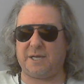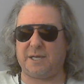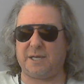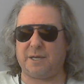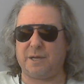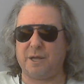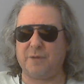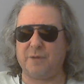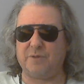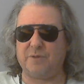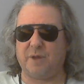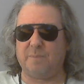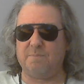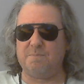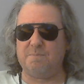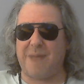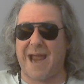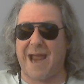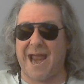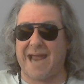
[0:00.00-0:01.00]
to you the
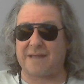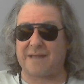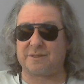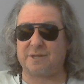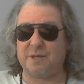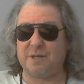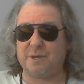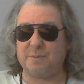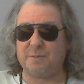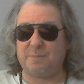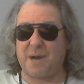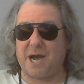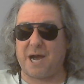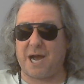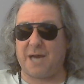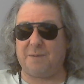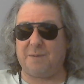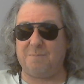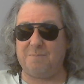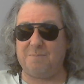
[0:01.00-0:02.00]
math
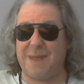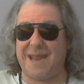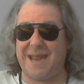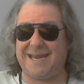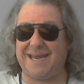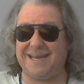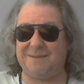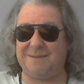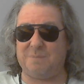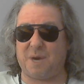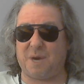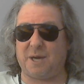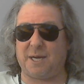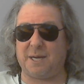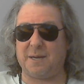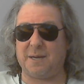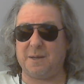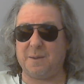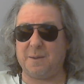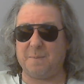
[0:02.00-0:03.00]
behind making
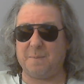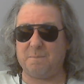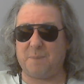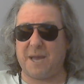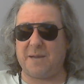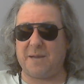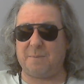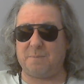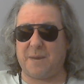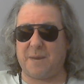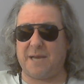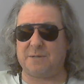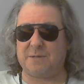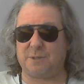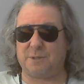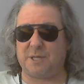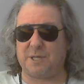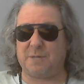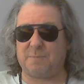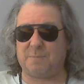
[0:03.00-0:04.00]
money betting Major
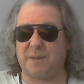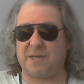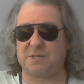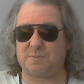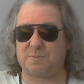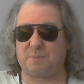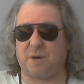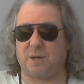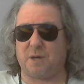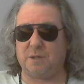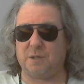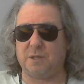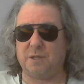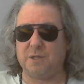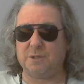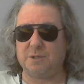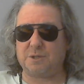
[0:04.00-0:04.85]
League Baseball.